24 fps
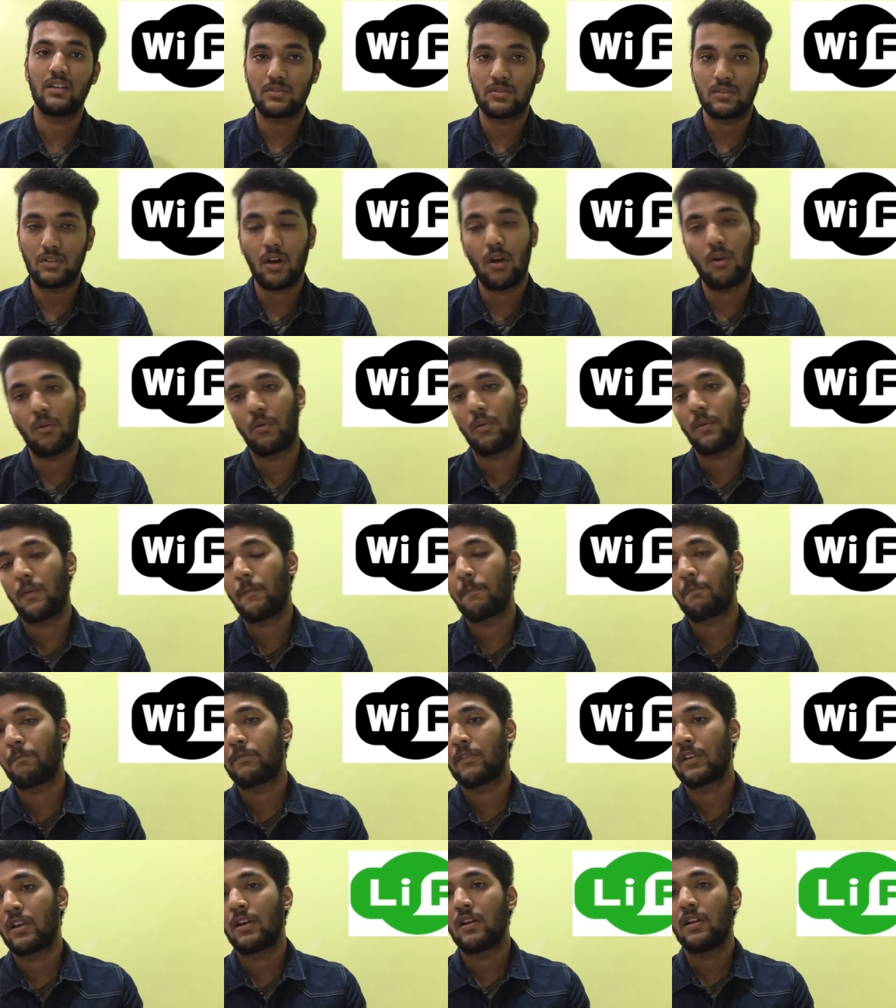Now,
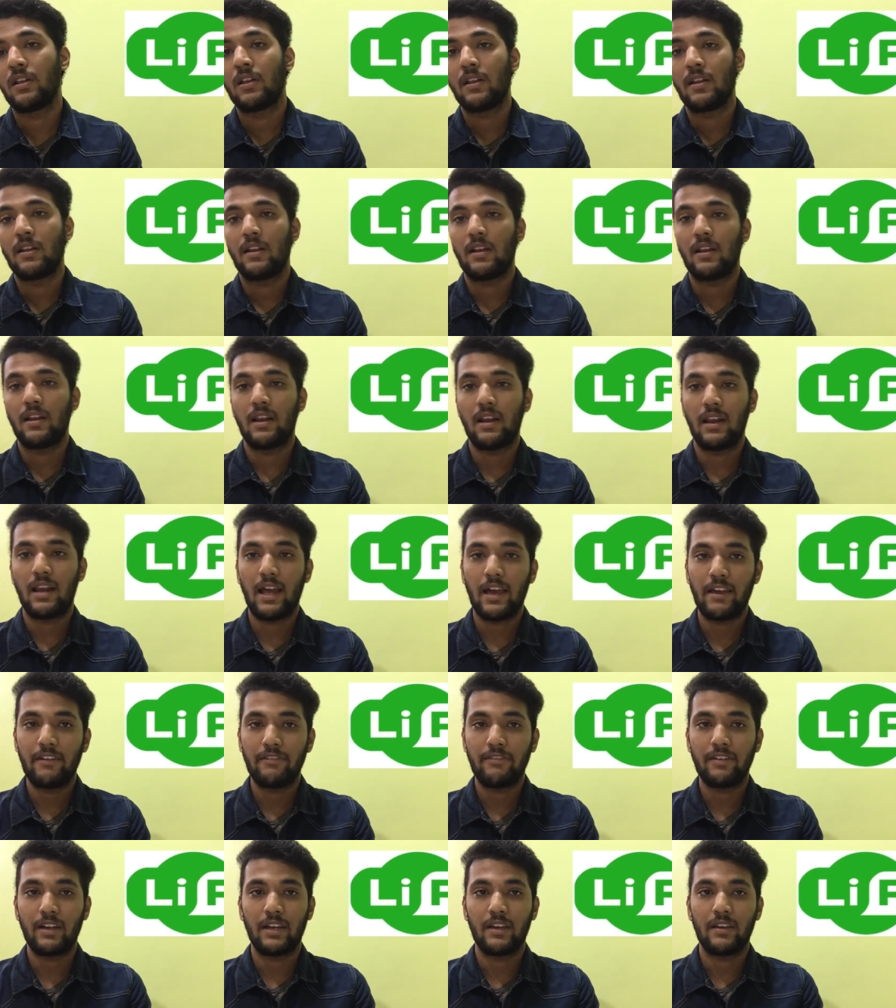
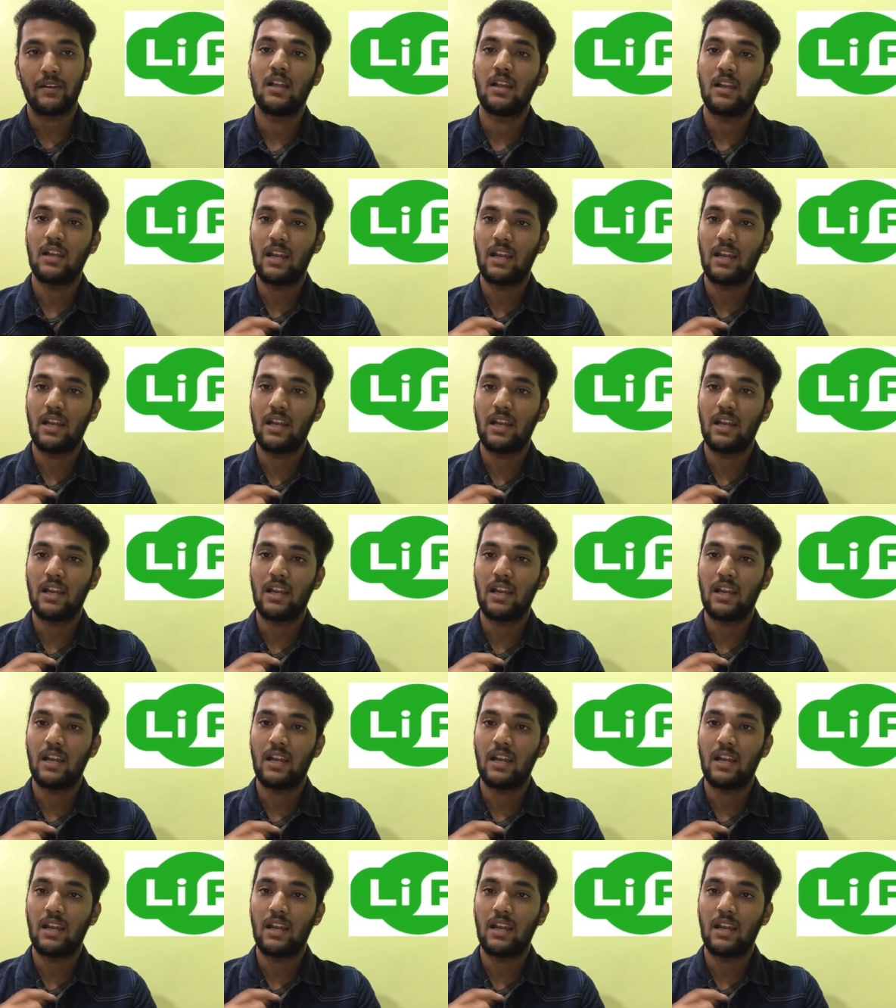Li-Fi.